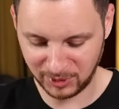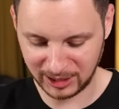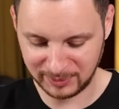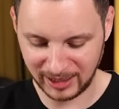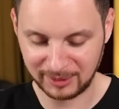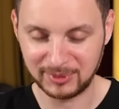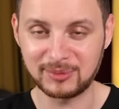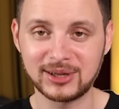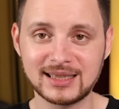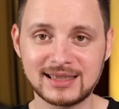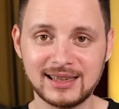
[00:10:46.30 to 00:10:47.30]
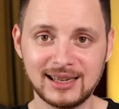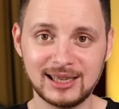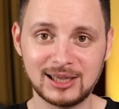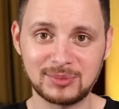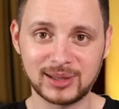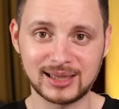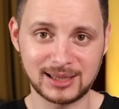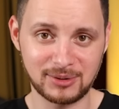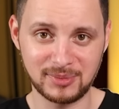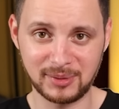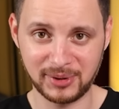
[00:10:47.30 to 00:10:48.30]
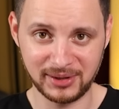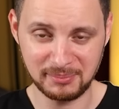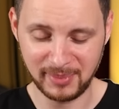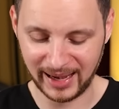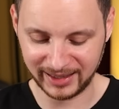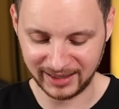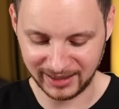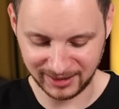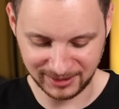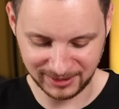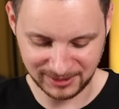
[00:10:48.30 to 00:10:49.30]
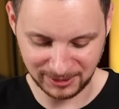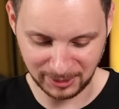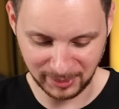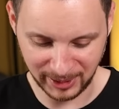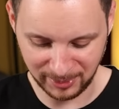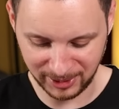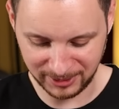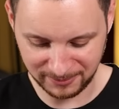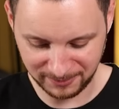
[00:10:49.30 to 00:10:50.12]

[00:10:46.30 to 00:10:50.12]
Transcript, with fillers: brings back memories because I remember them packing it in this little paper.